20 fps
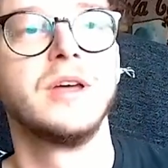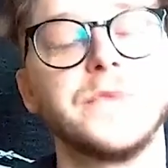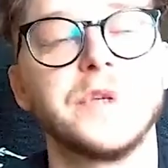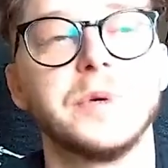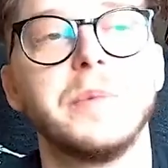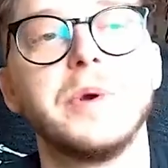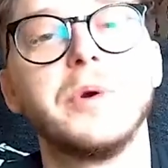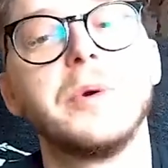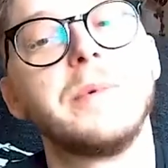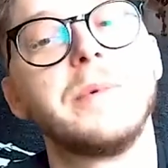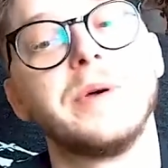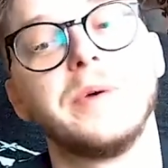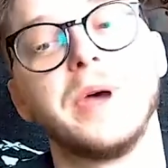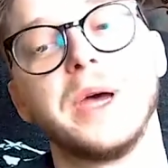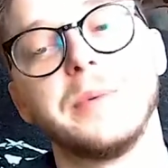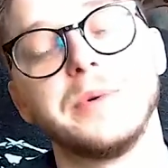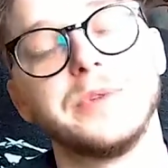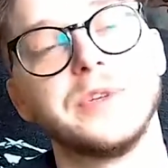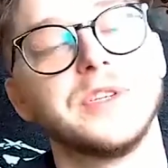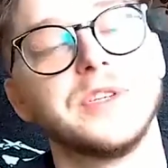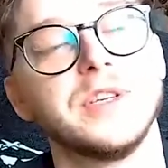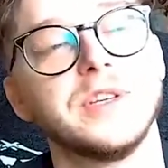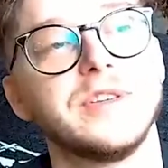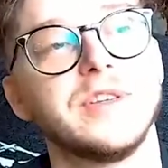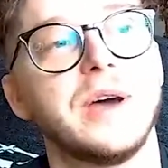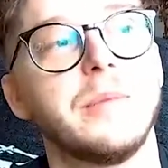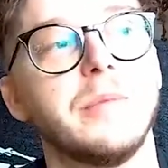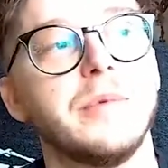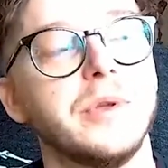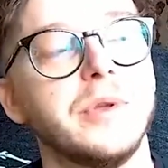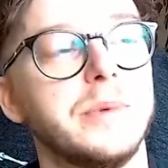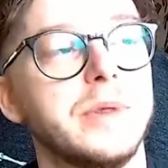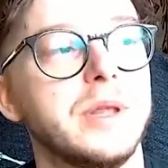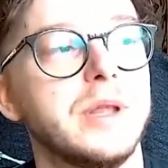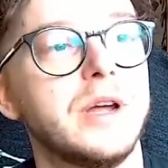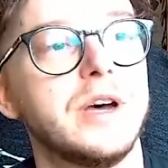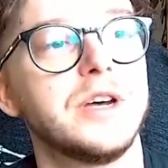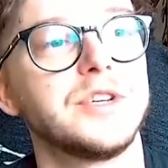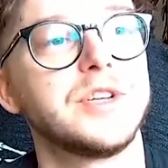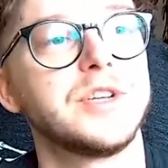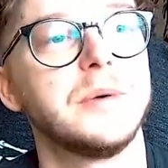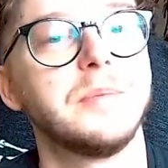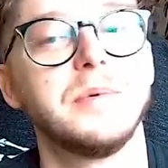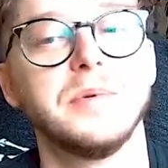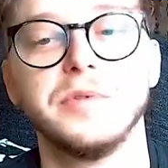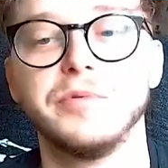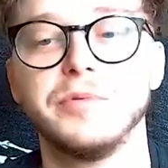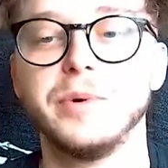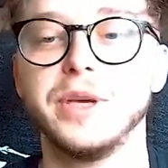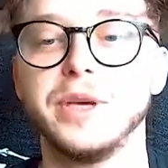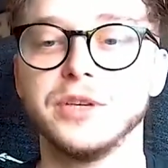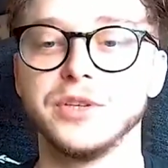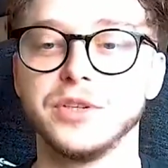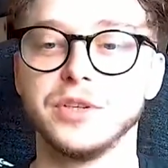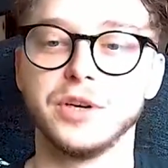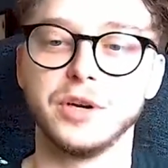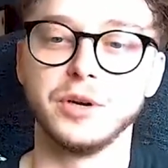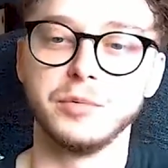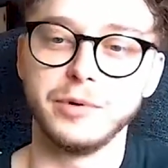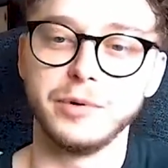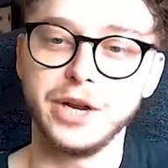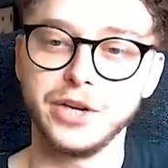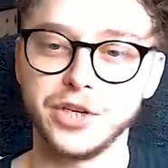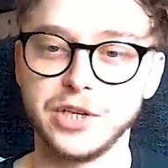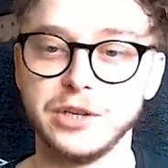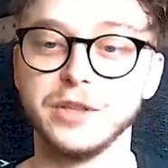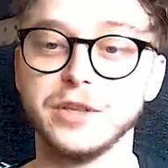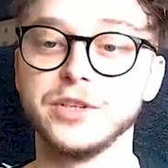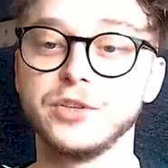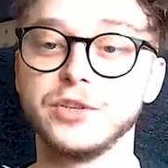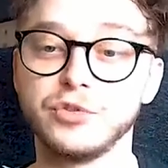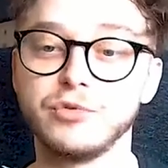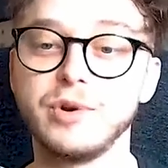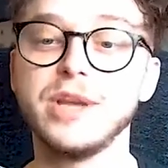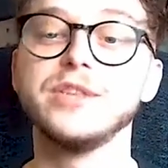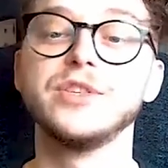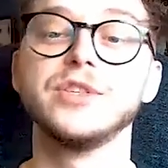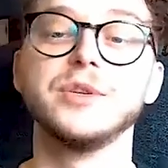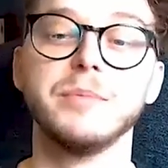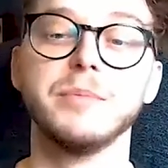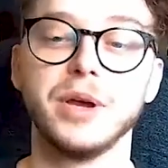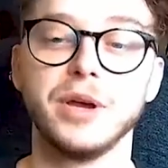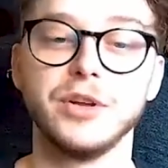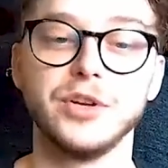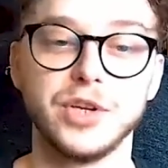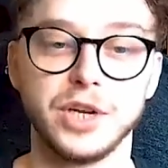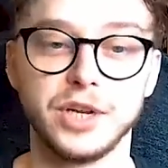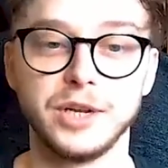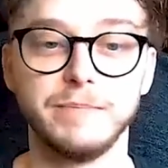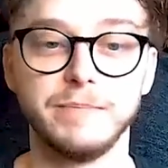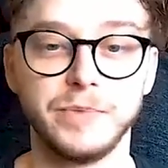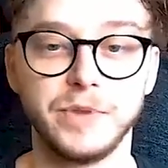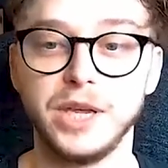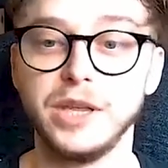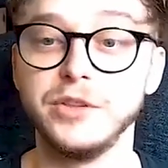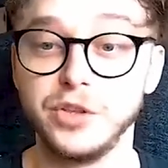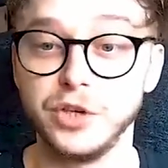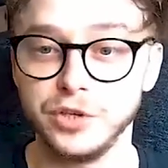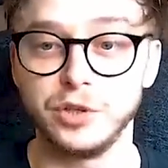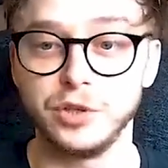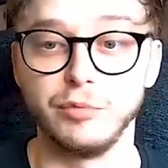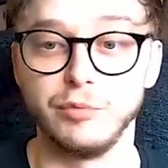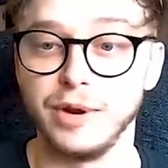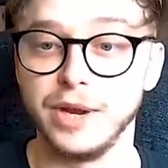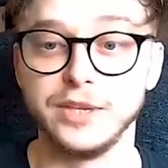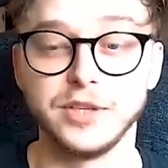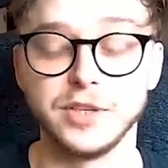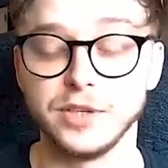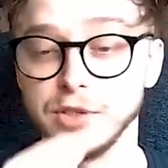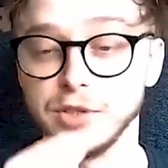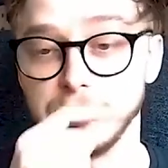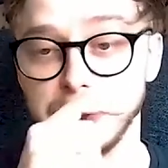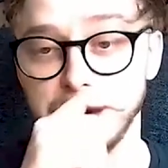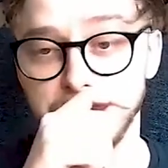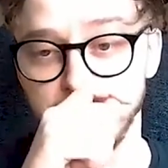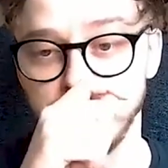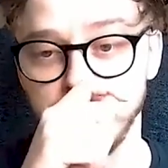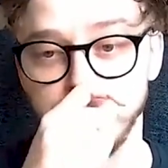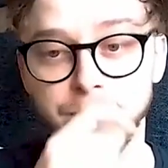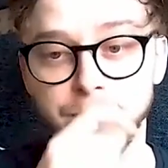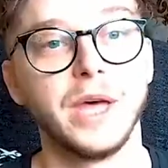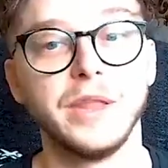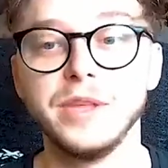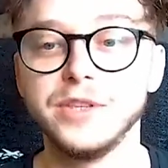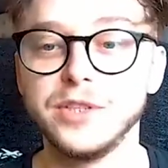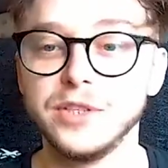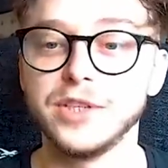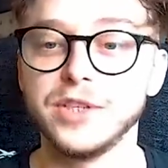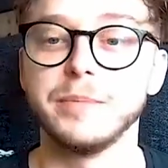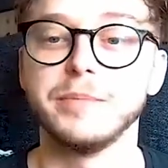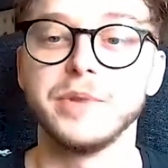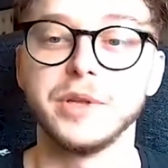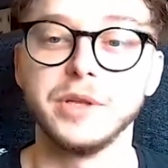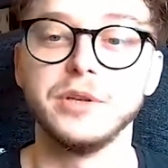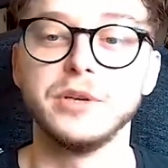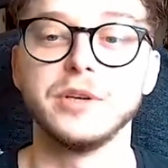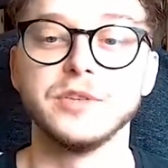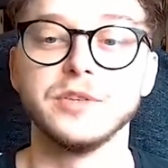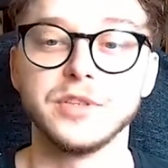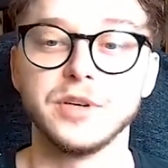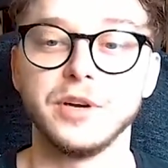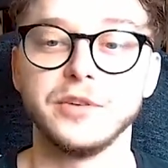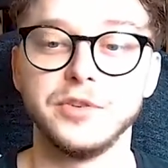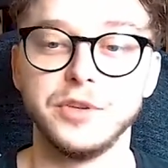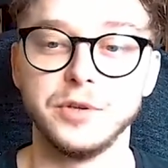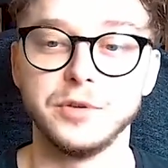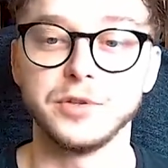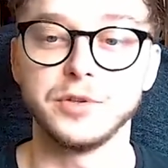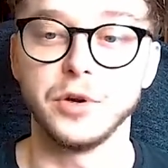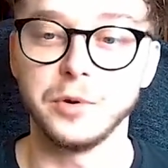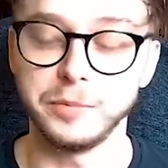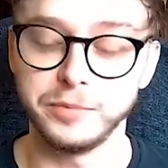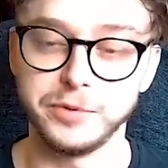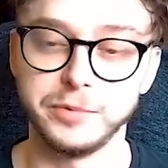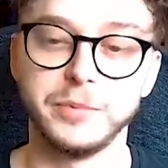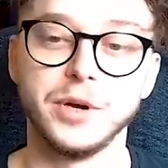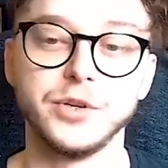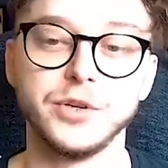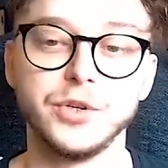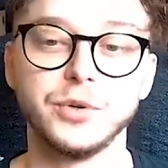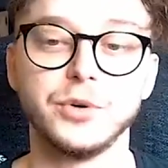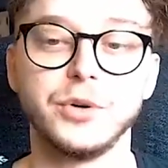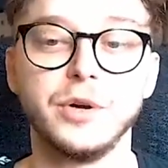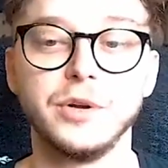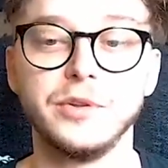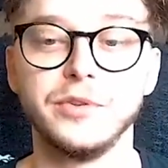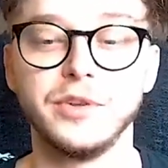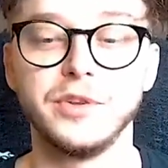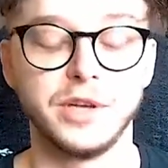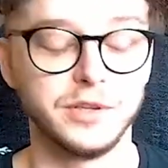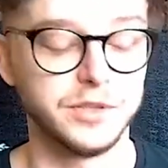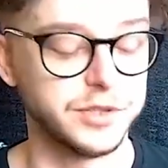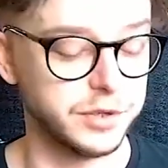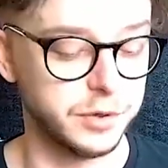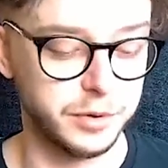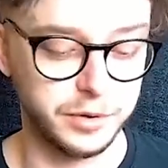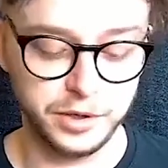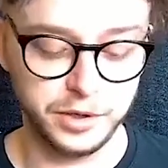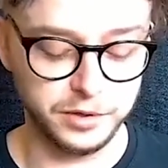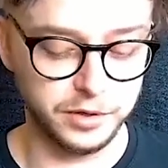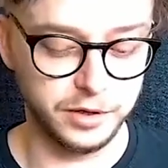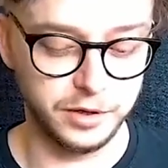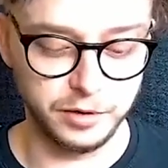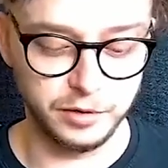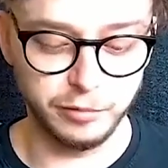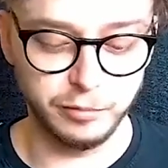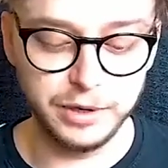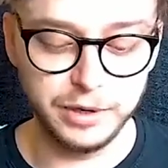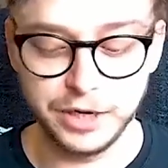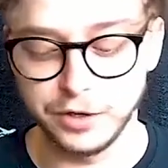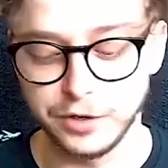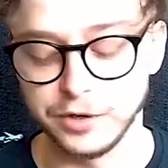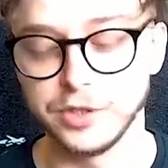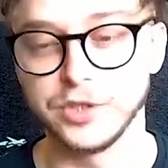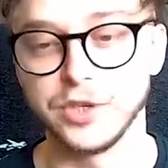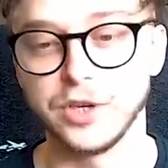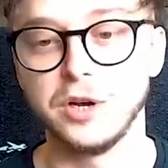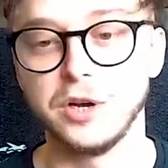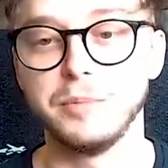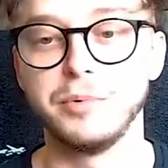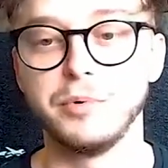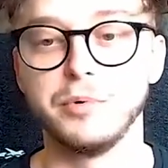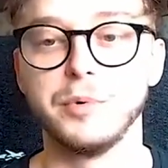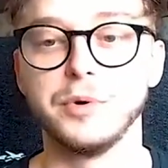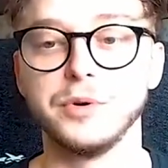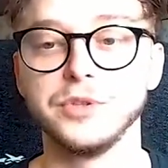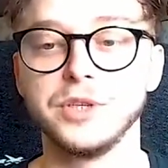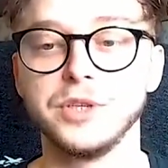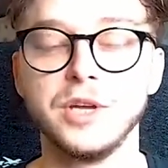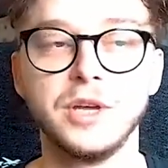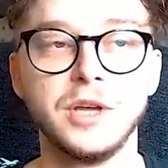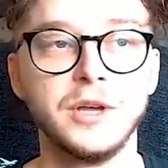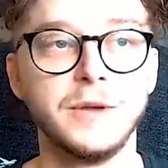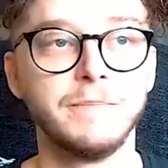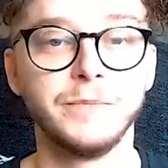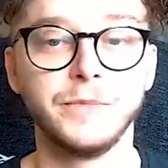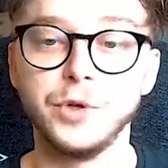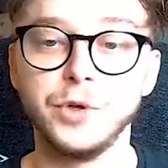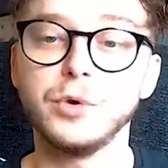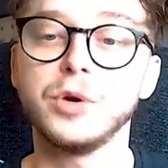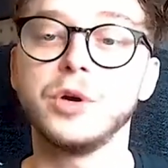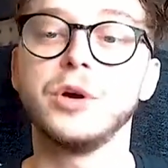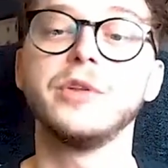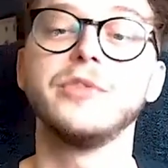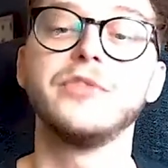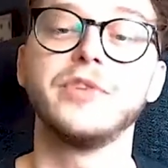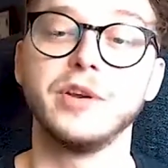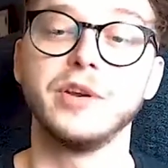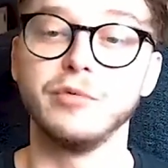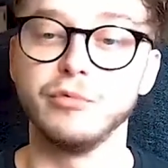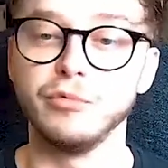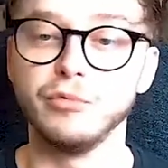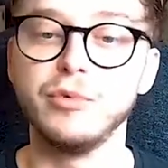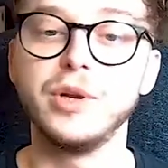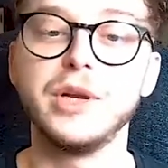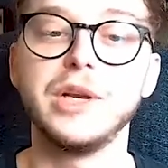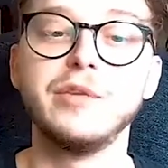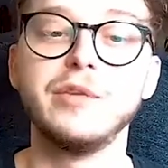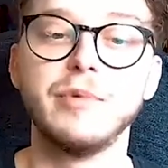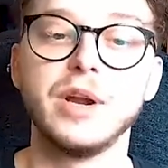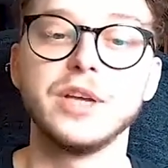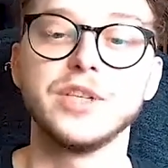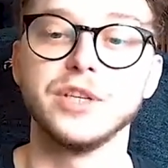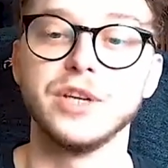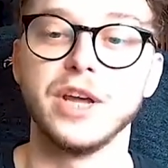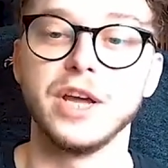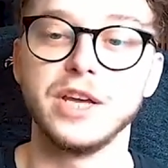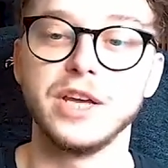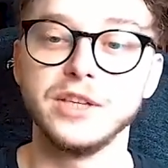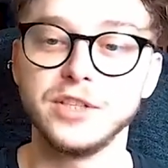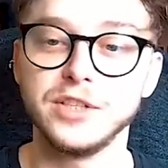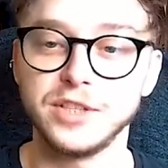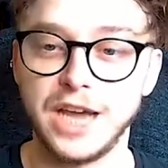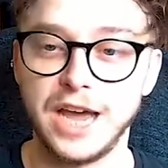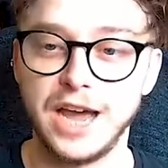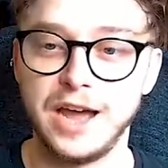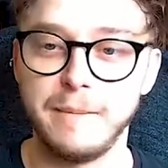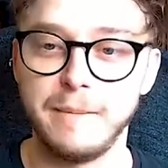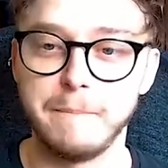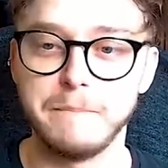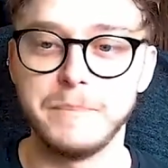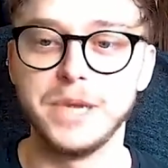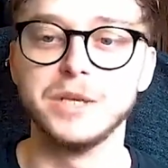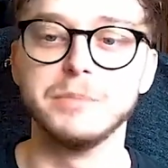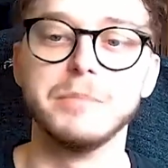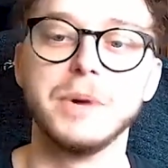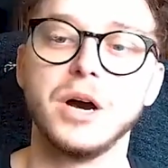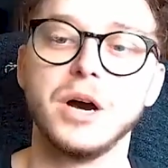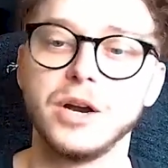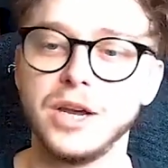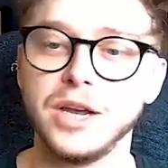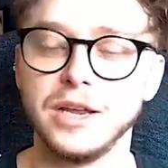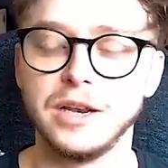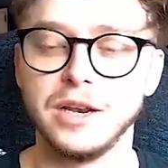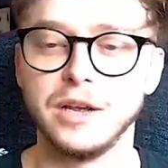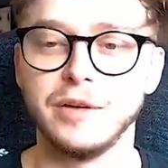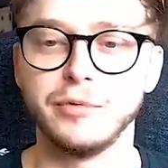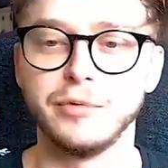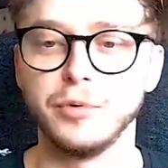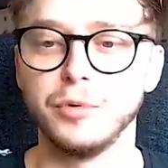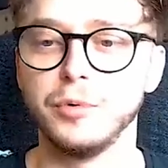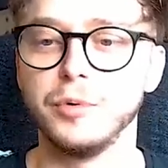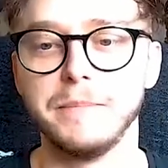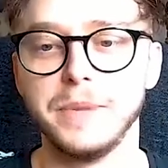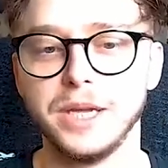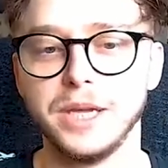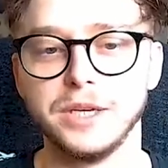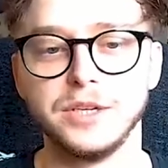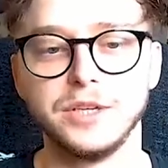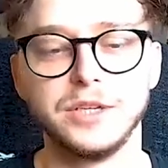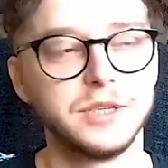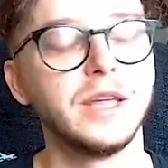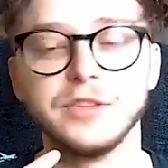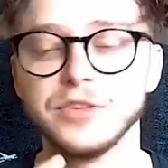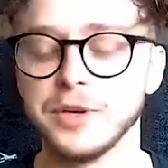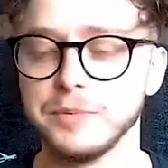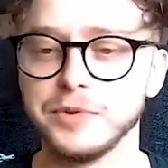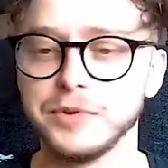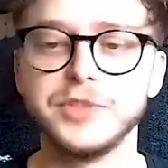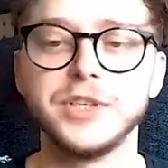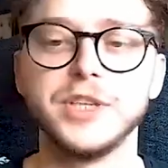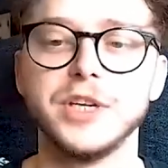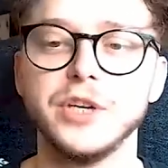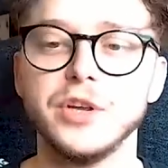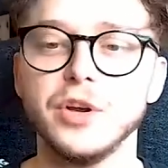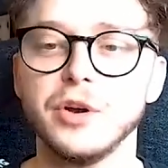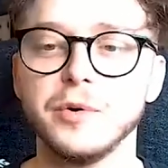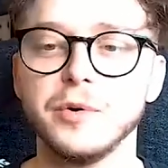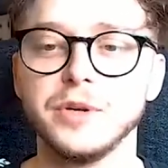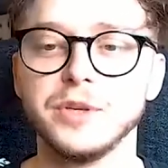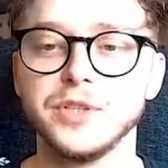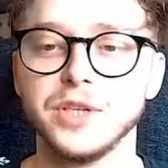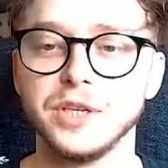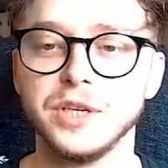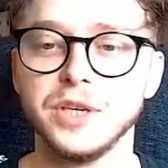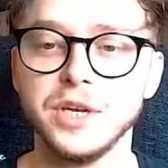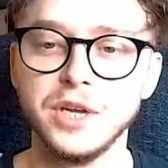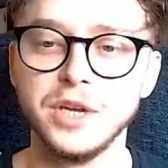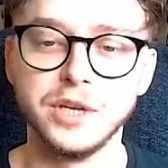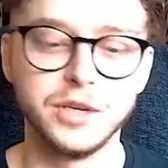So we were able to sit down with them in the last couple of weeks and go, well, actually, there's trends emerging in just the ratings alone. And this is something you can start to use to optimize your content. So a really good example was your content really resonates at mid market level, mid in terms of seniority.